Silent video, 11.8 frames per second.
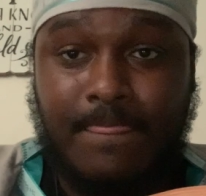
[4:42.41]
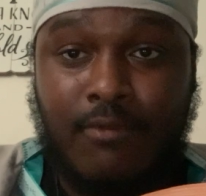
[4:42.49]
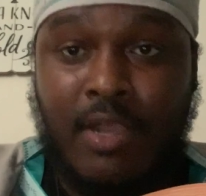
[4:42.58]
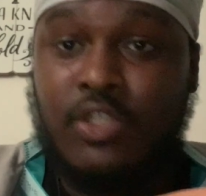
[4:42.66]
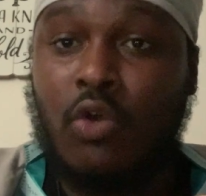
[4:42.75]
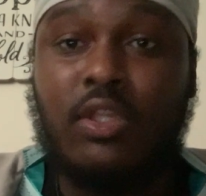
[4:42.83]

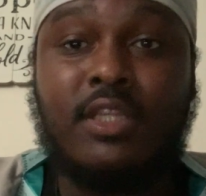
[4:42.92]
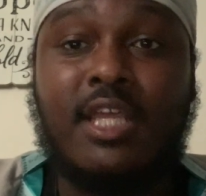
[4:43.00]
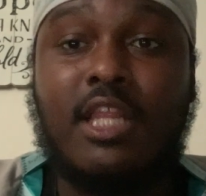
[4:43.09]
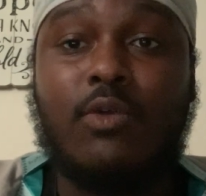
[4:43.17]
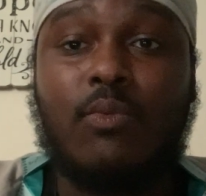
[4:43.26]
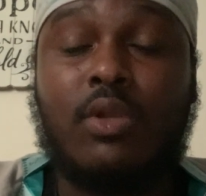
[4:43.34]
Right? He's only
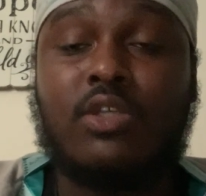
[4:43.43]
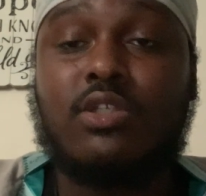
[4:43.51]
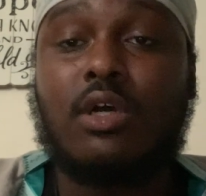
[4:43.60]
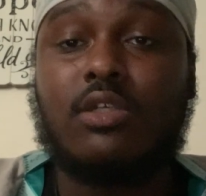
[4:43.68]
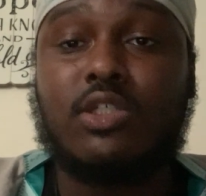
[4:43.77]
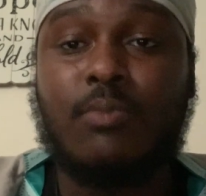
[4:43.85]
dealing with a,
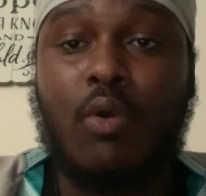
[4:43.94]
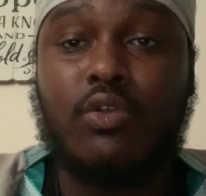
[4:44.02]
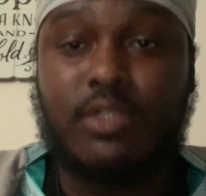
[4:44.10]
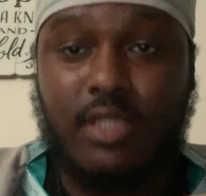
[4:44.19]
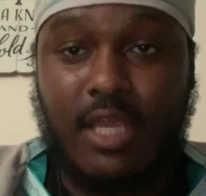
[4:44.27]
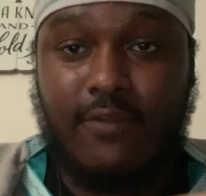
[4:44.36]
a small
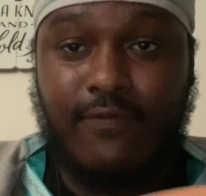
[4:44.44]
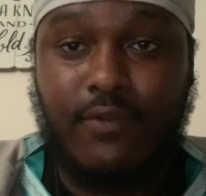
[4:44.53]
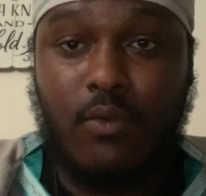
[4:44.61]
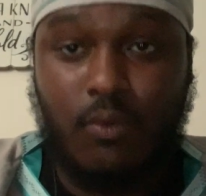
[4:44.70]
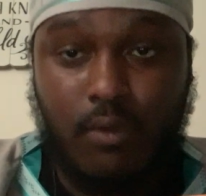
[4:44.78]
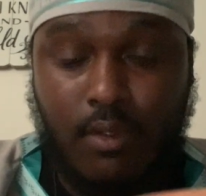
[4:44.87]
select
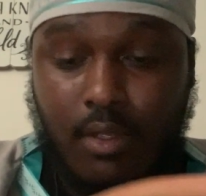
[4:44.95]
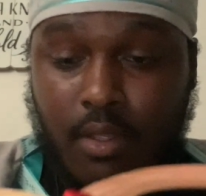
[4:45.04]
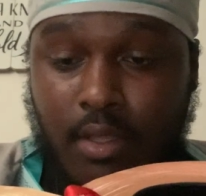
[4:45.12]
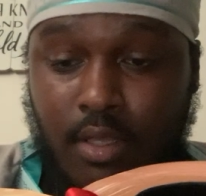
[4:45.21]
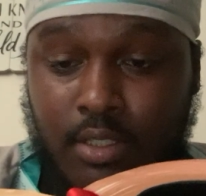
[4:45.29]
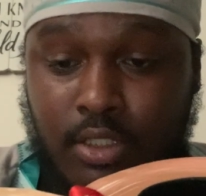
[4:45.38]
few.
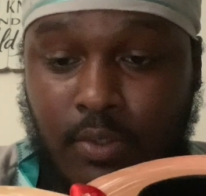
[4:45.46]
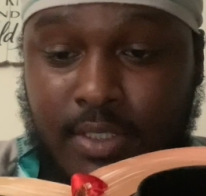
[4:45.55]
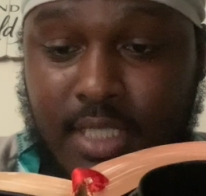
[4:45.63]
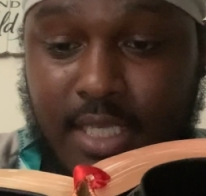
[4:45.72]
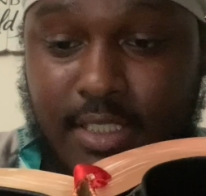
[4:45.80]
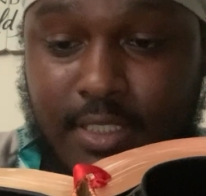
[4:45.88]
So it
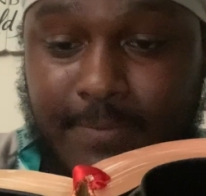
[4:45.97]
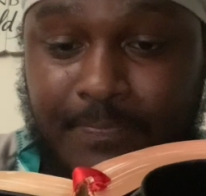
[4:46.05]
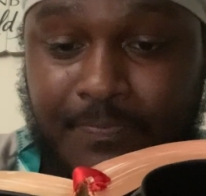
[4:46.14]
says,